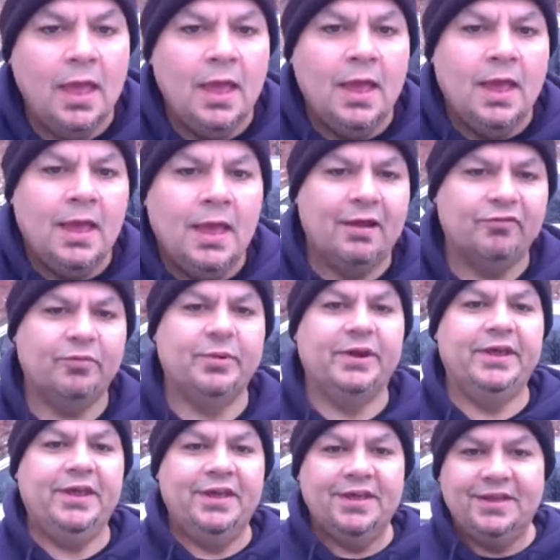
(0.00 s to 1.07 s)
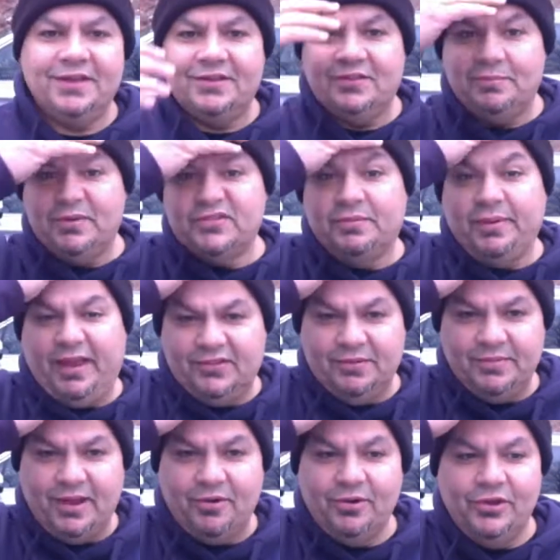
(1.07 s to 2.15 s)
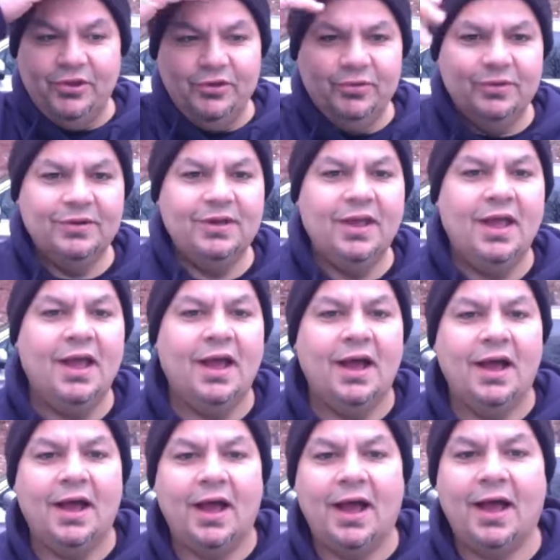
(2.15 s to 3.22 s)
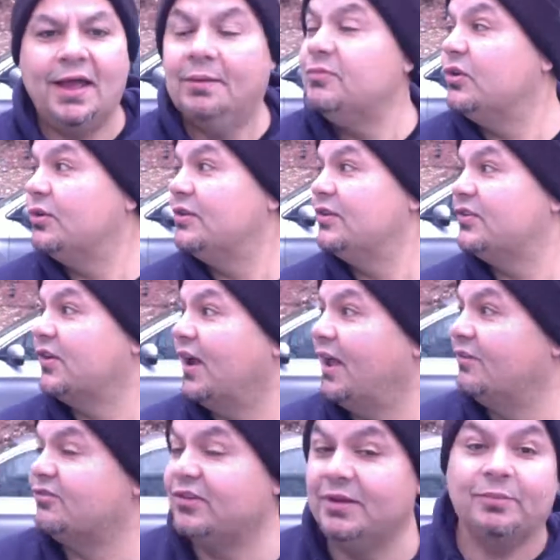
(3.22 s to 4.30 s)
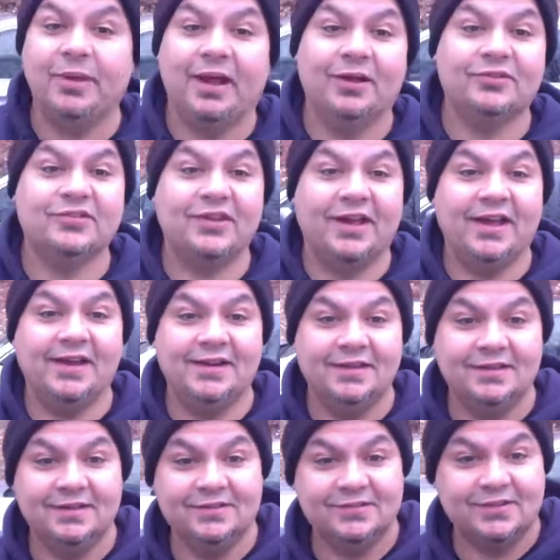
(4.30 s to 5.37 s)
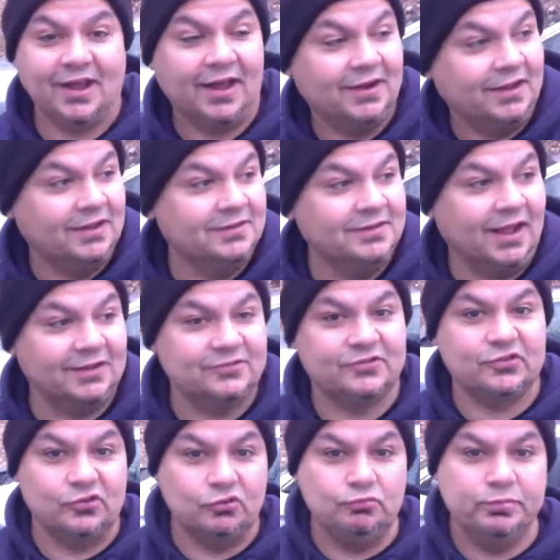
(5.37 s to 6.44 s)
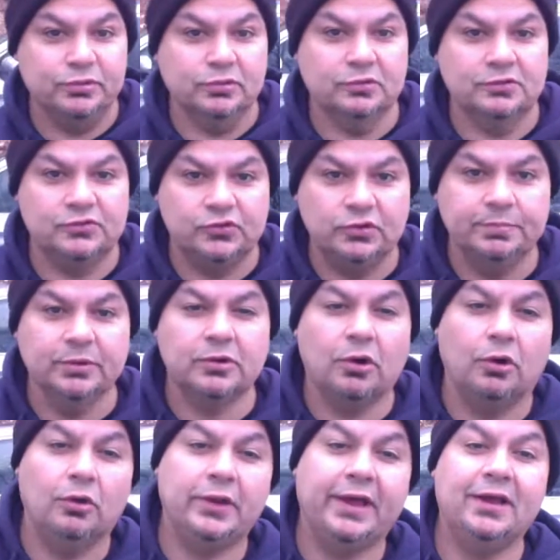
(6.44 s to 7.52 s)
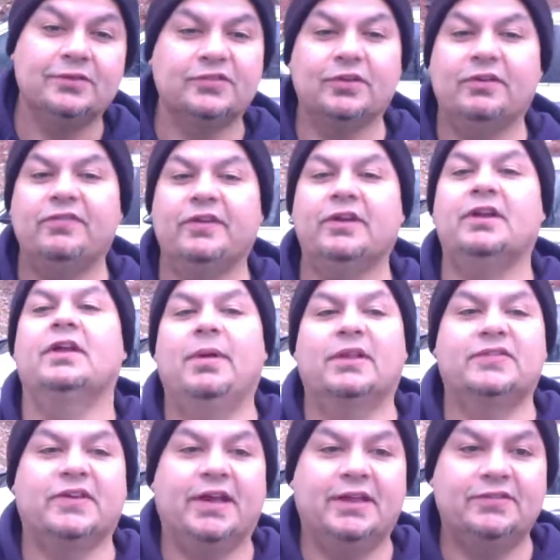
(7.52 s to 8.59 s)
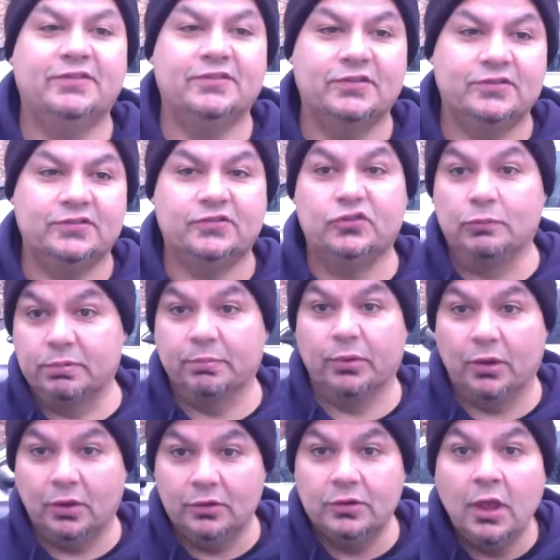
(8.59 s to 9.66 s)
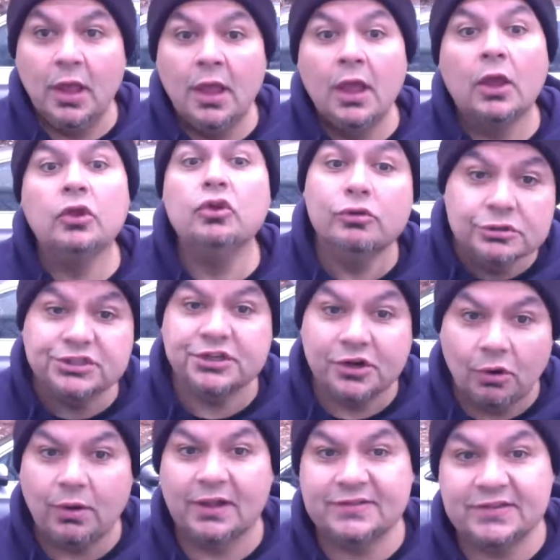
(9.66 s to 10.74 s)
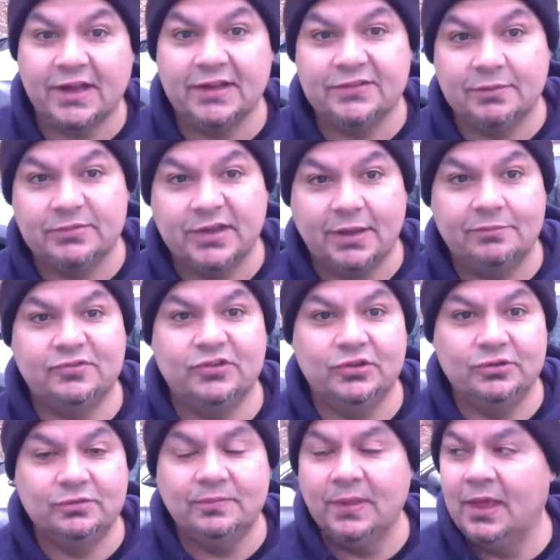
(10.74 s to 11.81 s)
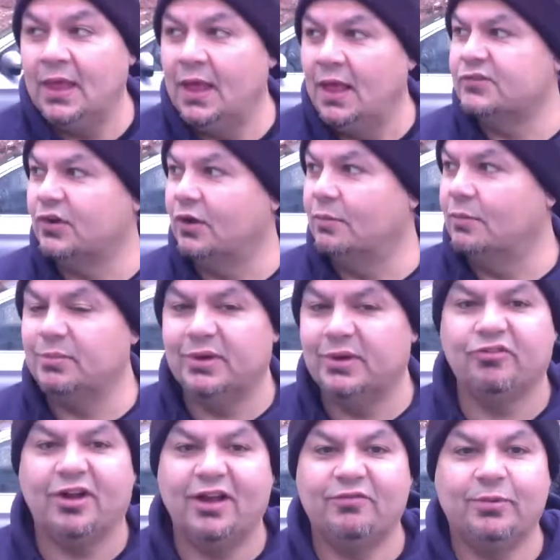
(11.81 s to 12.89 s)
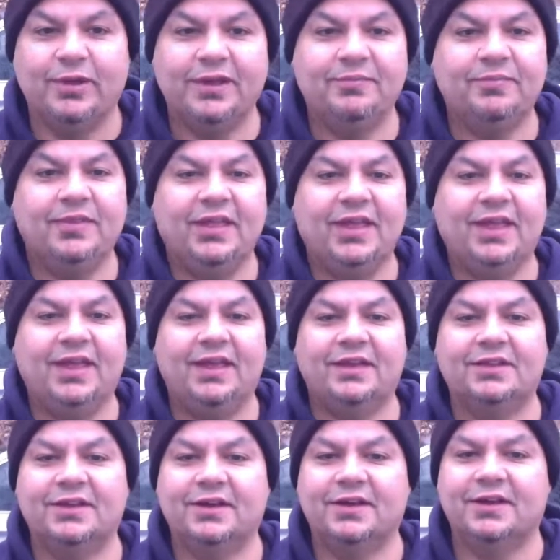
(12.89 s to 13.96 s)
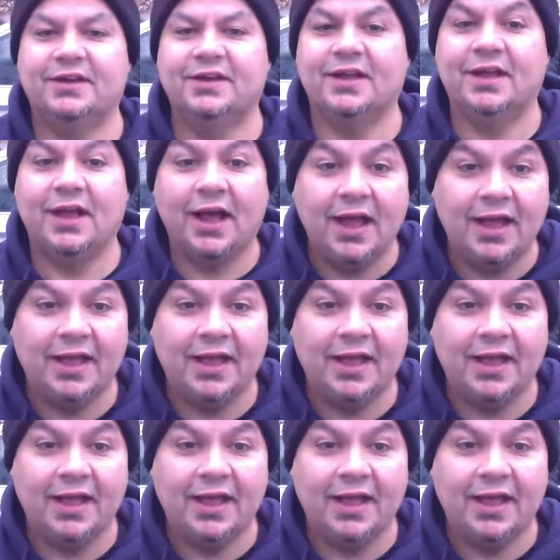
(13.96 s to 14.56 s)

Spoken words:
Hey everybody, Mr. Bascom, how are you? I am doing this live stream from outside. It's kind of not super duper cold out, so I figured I'd come outside since it's Super Bowl, and you should go outside sometimes too. So my driveway, and hi,